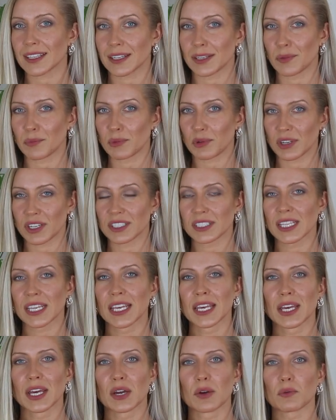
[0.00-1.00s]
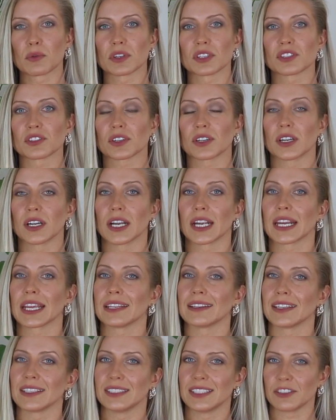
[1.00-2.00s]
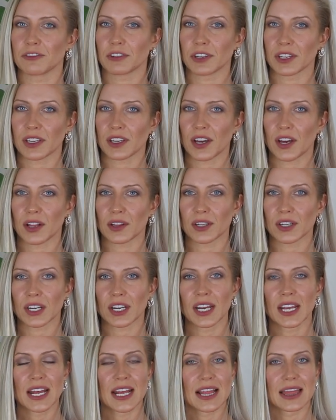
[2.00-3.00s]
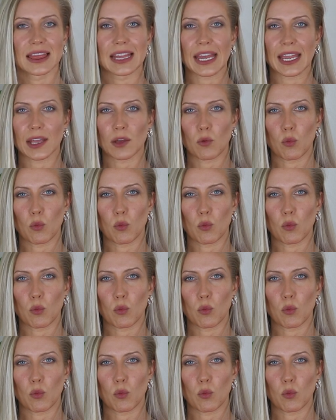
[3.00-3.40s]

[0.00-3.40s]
kind of print, which are in a different color, like